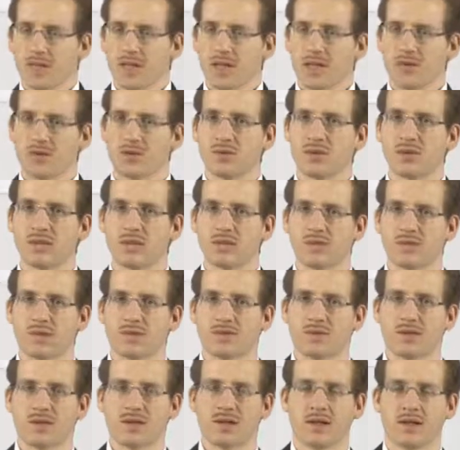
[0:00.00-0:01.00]
using
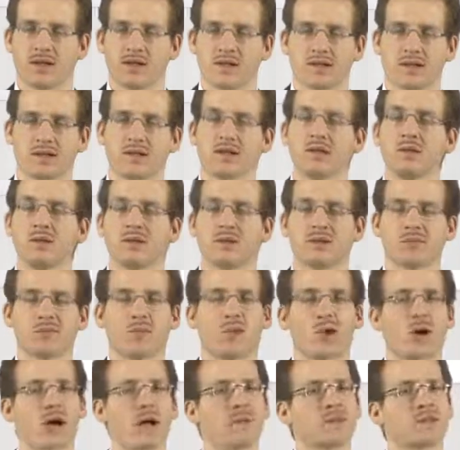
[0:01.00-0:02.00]
something that is a little bit
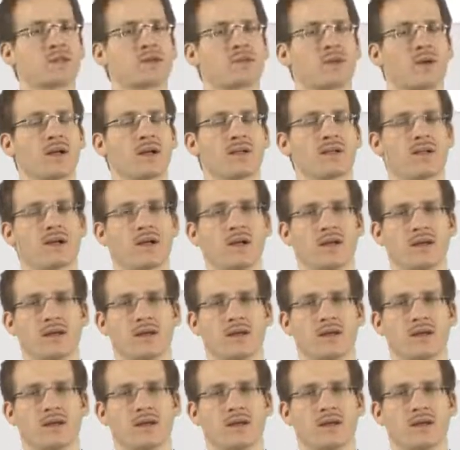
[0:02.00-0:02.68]
more abstract